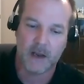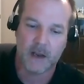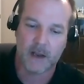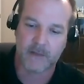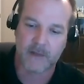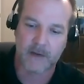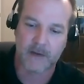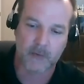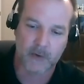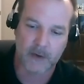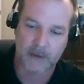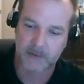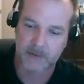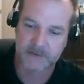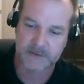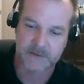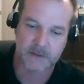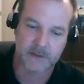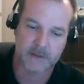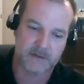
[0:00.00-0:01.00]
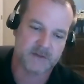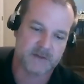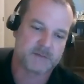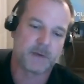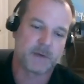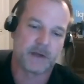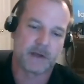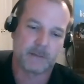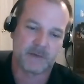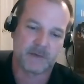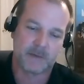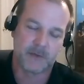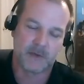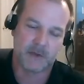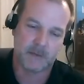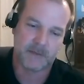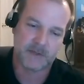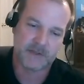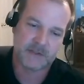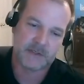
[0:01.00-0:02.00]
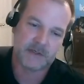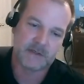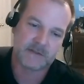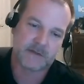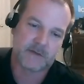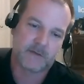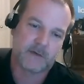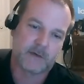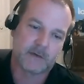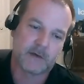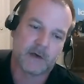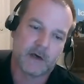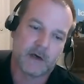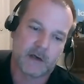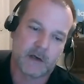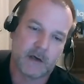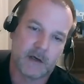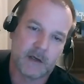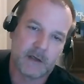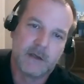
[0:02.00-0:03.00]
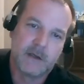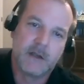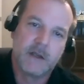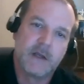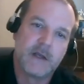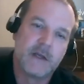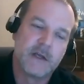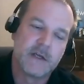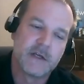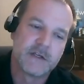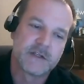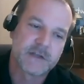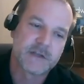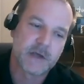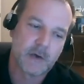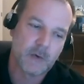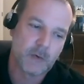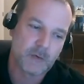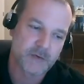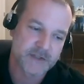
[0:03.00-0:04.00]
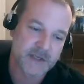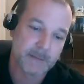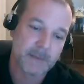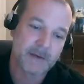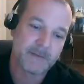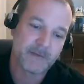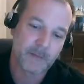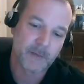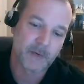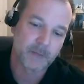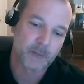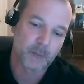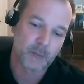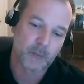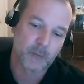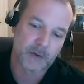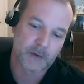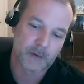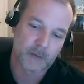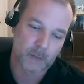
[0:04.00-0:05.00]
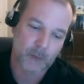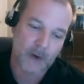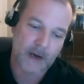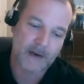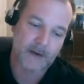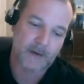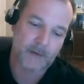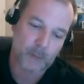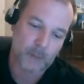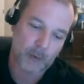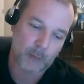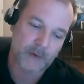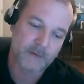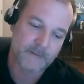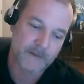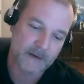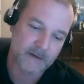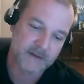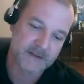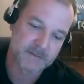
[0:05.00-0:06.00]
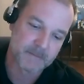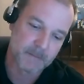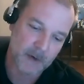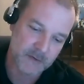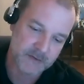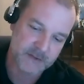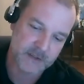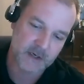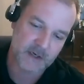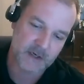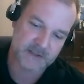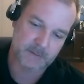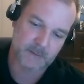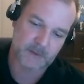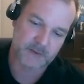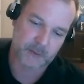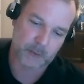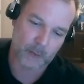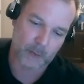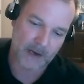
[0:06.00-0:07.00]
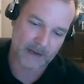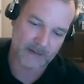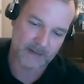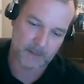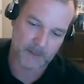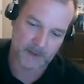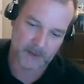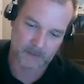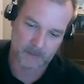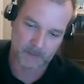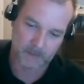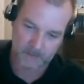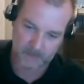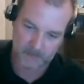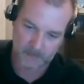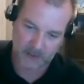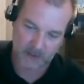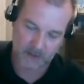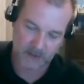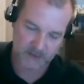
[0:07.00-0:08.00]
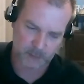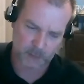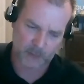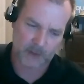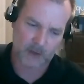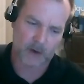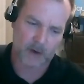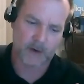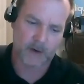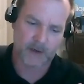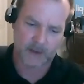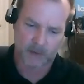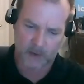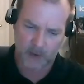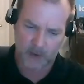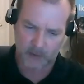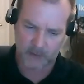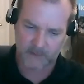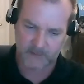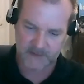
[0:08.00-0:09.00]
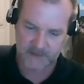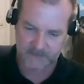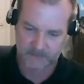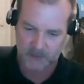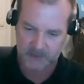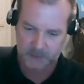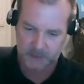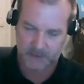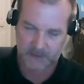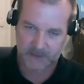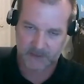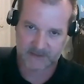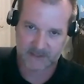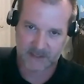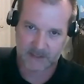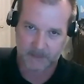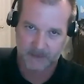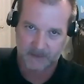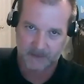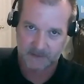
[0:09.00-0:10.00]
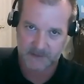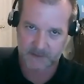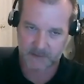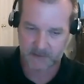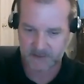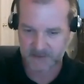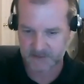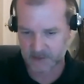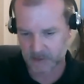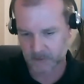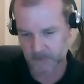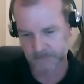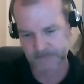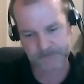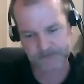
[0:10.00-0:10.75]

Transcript: and they were able to spin up the new machines and then log on. So some of them were right. What we found is most customers were right in the middle, because we already are known in this virtual desktop industry. So